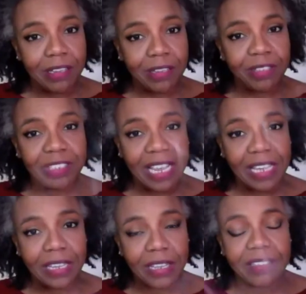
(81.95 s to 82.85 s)
You're
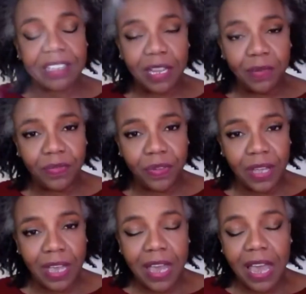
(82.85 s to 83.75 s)
staying safe,
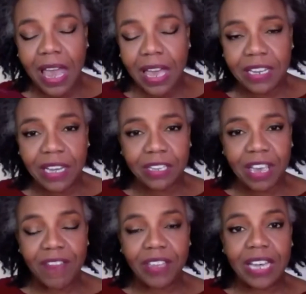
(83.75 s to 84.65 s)
and
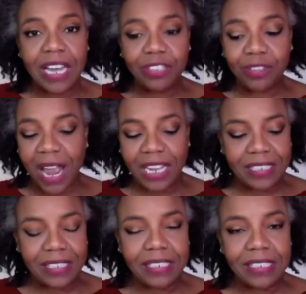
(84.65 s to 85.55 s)
you haven't
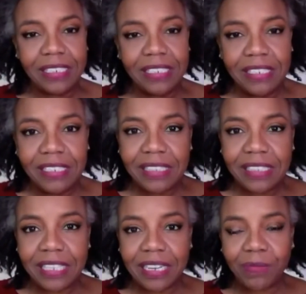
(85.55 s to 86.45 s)
contracted
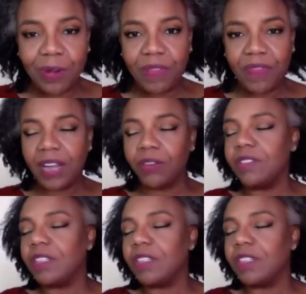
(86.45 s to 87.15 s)
the coronavirus.